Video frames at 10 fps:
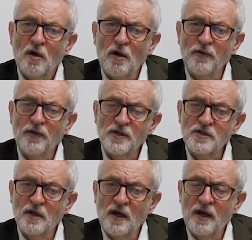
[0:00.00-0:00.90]
on this.
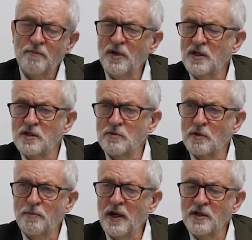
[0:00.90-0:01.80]
And I had meetings
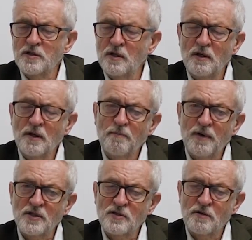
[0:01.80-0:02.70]
with the Palestinian
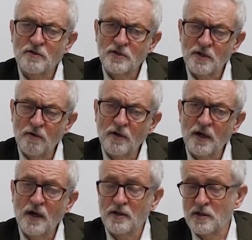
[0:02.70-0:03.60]
ambassador and so on,
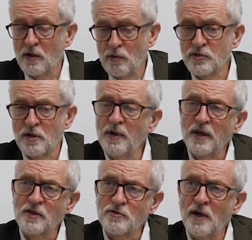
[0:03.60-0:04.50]
as I also met
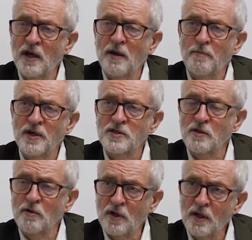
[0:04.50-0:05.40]
the Israeli
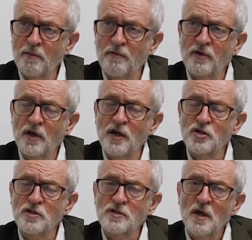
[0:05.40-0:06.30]
ambassador on a number of
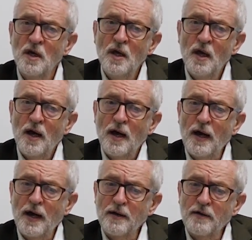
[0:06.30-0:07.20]
occasions.
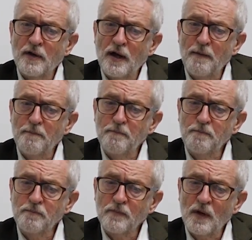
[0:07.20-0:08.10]

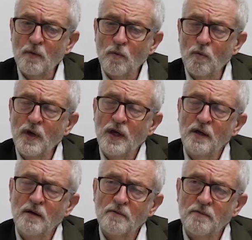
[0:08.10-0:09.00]
And
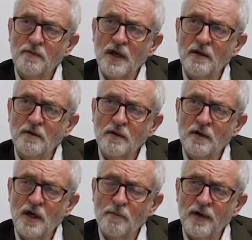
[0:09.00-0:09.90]
we then
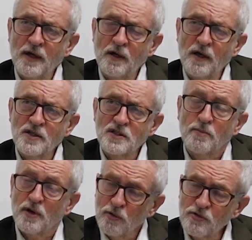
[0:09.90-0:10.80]
kicked back against it.
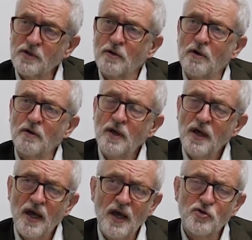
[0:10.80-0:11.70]
But I also got,
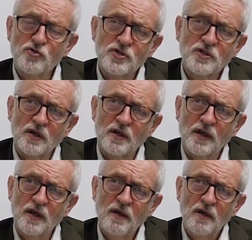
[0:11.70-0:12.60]

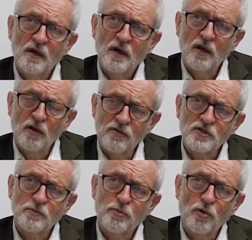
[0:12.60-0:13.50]
interestingly, a lot of
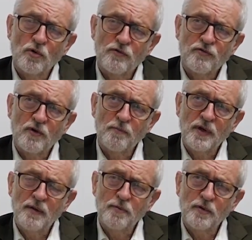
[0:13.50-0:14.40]
support from
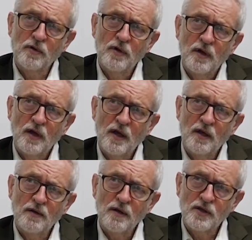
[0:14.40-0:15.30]
people
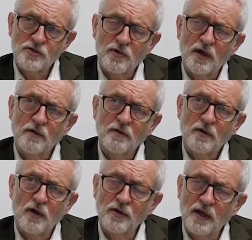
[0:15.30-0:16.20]
in Israel,
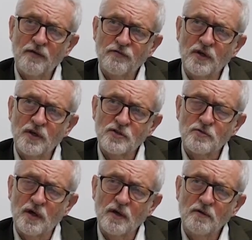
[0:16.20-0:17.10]
on the left in
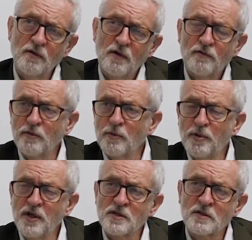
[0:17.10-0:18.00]
Israel, from the
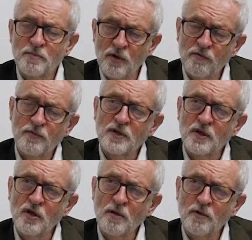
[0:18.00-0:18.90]
Peace Movement
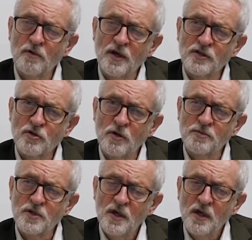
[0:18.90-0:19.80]
and human rights
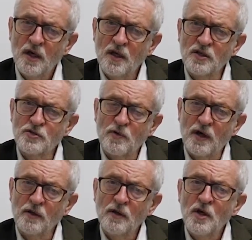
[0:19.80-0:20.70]
groups in
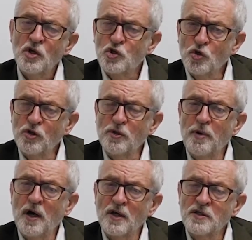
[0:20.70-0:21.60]
Israel. Should the
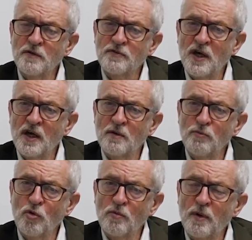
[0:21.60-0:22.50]
party have taken
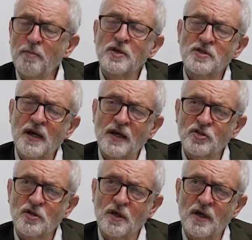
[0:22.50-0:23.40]
more robust
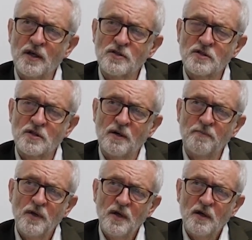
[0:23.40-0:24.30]
action against
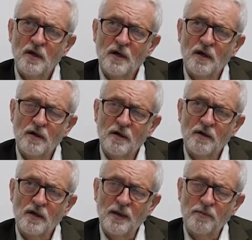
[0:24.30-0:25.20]

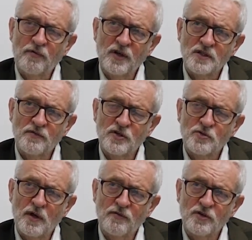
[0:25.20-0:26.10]
Labour Friends of
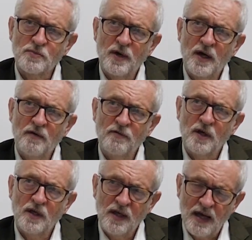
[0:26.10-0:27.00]
Israel behaviour?
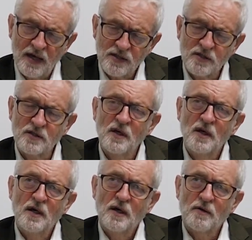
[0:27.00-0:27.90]
Yes.
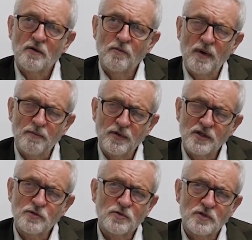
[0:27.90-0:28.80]
Remember,
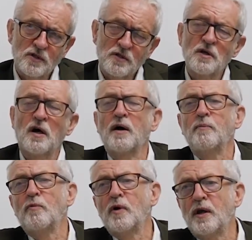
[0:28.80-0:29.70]
this was at a
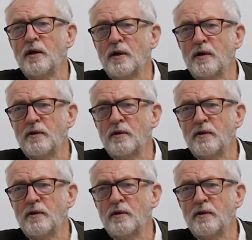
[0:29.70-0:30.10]
time when